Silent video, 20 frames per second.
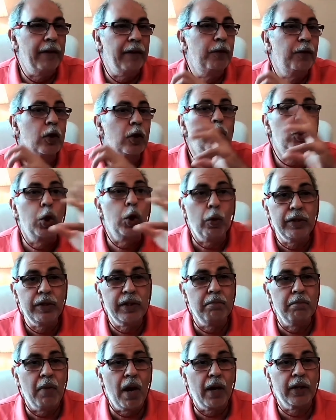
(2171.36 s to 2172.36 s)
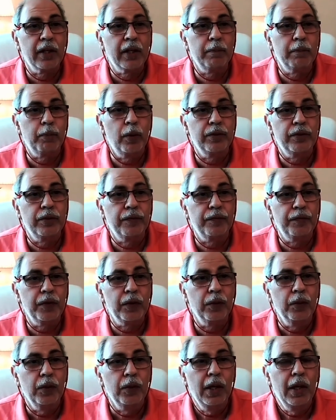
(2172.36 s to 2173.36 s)
For a tourism market point of
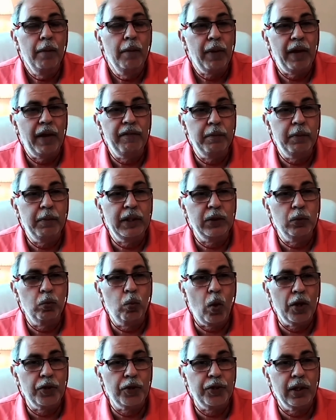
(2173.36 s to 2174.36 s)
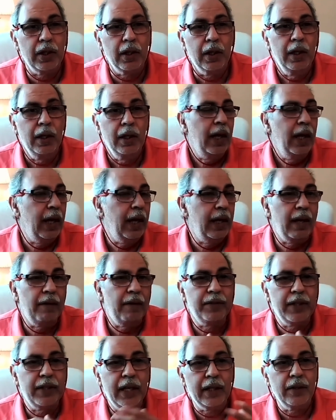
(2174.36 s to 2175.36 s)
view, everybody's watching. And I've
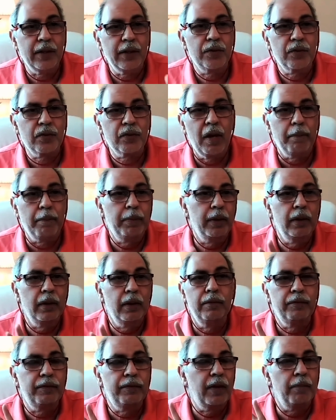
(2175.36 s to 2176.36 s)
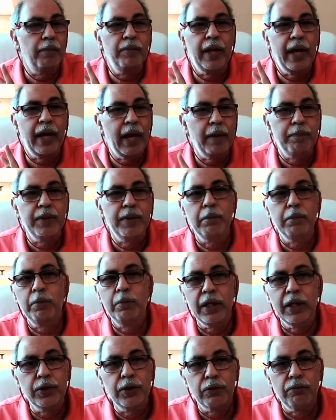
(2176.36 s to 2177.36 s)
taken this couple from the Halfpenny
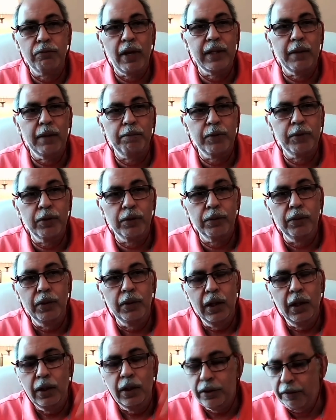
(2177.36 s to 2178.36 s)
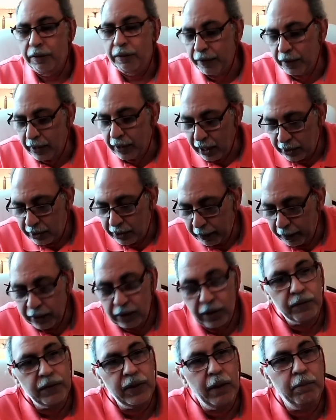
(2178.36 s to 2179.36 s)
Bridge right up to different aspect
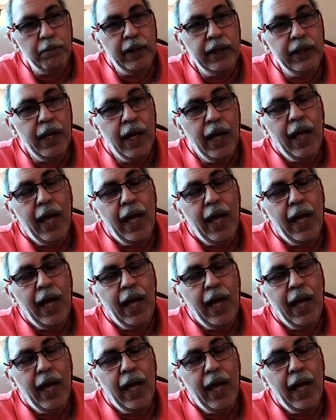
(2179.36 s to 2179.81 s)
of Dublin.